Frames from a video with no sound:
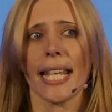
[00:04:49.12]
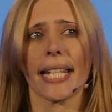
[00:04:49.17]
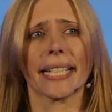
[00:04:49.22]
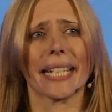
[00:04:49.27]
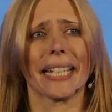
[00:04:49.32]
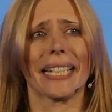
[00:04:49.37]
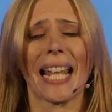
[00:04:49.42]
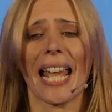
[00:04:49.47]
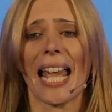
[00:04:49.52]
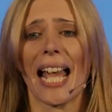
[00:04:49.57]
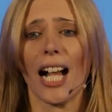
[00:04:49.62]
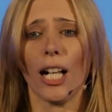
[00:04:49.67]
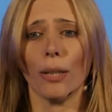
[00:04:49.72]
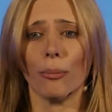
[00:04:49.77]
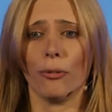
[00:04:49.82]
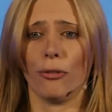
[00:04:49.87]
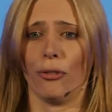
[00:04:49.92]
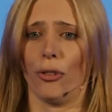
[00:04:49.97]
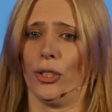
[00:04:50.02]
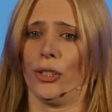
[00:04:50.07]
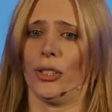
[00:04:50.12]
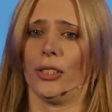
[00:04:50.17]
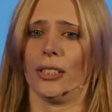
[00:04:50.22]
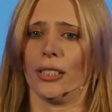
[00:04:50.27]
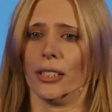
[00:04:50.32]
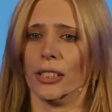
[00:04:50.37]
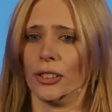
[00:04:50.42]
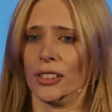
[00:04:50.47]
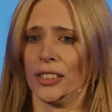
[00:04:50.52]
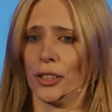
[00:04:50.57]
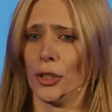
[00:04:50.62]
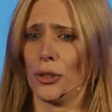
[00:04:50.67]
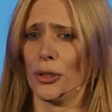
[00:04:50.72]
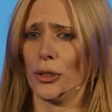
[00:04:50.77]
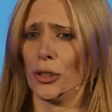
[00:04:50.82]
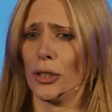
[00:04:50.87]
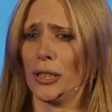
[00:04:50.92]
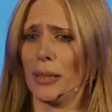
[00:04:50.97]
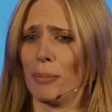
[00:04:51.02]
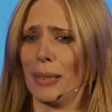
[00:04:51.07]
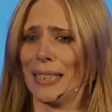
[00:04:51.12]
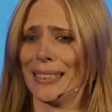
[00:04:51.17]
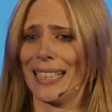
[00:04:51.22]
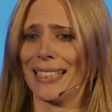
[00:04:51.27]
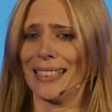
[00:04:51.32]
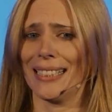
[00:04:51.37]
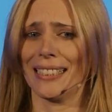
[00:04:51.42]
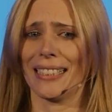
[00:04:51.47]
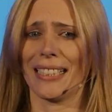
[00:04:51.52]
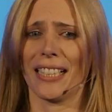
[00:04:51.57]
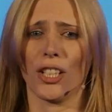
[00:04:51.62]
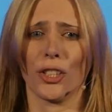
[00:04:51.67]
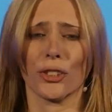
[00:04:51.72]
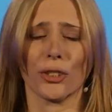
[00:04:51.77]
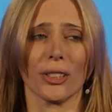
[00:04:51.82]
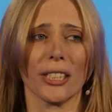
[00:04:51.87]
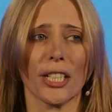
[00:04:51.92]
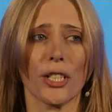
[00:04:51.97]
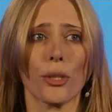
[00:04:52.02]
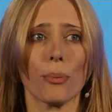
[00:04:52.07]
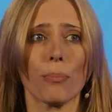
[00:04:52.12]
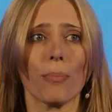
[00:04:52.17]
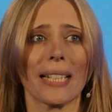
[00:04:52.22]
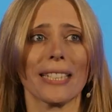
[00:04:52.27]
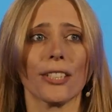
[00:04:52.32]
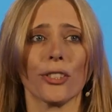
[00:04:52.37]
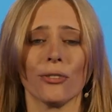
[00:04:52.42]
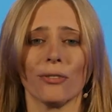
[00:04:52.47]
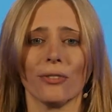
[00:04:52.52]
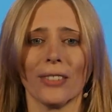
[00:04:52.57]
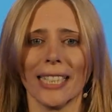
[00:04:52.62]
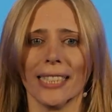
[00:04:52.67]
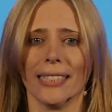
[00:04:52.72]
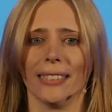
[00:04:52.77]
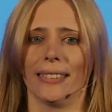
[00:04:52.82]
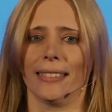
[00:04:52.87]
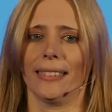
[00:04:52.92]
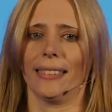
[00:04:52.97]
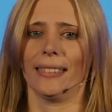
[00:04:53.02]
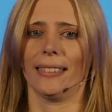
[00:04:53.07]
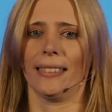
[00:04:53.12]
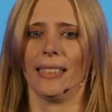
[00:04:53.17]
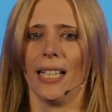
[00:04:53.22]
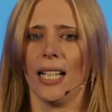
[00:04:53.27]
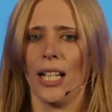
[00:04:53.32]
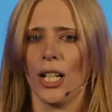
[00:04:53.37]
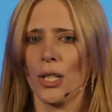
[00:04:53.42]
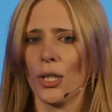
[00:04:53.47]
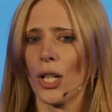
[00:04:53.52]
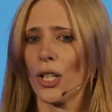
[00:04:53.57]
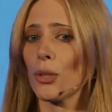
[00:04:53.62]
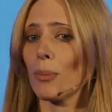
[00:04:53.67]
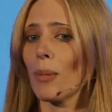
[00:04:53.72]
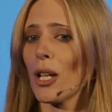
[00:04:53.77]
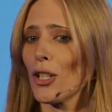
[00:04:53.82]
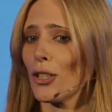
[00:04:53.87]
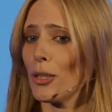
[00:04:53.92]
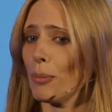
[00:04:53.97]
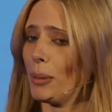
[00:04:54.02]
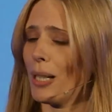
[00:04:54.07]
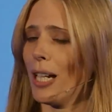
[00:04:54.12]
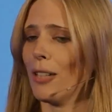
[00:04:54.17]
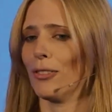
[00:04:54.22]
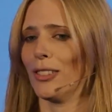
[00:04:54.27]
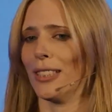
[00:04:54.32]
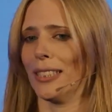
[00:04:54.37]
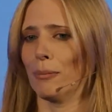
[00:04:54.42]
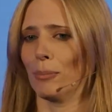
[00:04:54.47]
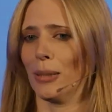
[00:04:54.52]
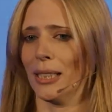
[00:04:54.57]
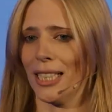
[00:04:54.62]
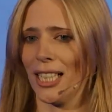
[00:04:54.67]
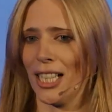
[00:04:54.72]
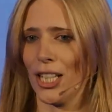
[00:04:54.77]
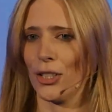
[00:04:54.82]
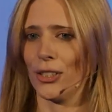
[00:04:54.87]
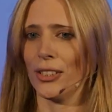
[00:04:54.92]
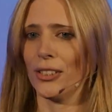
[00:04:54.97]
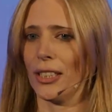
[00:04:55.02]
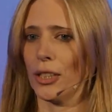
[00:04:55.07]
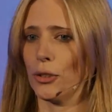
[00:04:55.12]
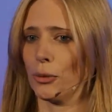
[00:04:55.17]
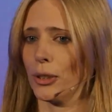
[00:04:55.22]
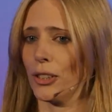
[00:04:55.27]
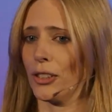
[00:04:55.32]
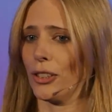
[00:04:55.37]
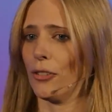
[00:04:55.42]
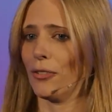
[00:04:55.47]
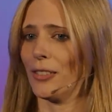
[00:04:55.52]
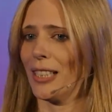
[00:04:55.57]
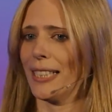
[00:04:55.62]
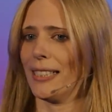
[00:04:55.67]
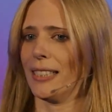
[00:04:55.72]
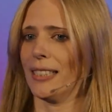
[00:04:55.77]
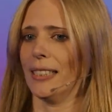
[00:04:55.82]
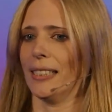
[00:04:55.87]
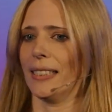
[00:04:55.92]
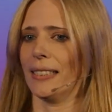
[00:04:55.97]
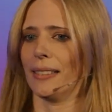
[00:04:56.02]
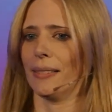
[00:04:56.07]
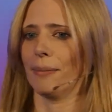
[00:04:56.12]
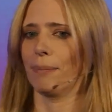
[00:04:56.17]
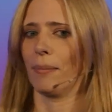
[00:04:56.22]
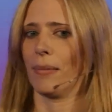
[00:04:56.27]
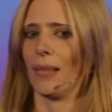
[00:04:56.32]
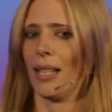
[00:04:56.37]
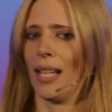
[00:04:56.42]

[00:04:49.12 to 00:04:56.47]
It can help foster security, but it can also lead to mass surveillance, not to mention the privacy implications and risk of data leaks.